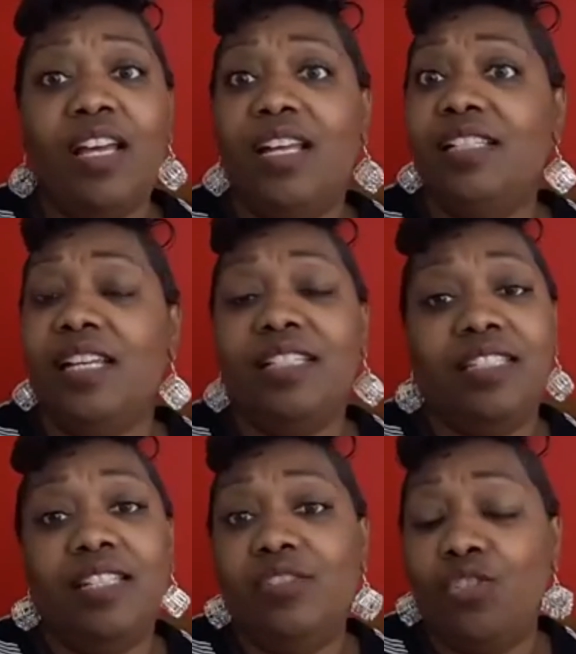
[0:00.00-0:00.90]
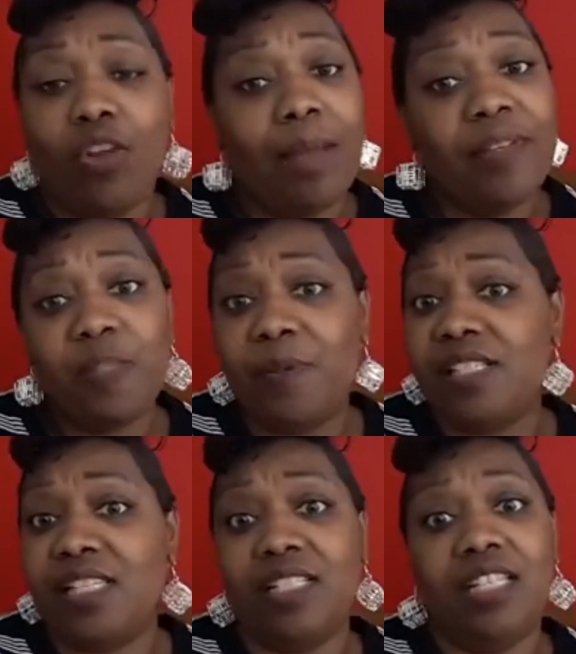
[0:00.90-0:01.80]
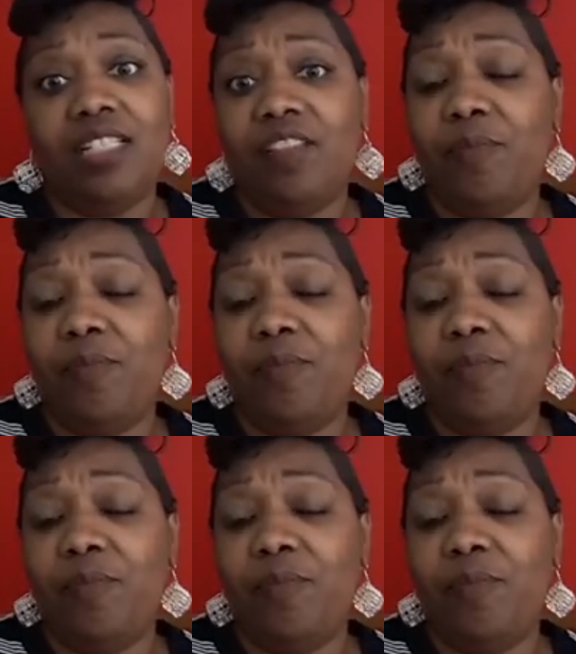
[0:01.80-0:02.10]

a traumas plus an addictive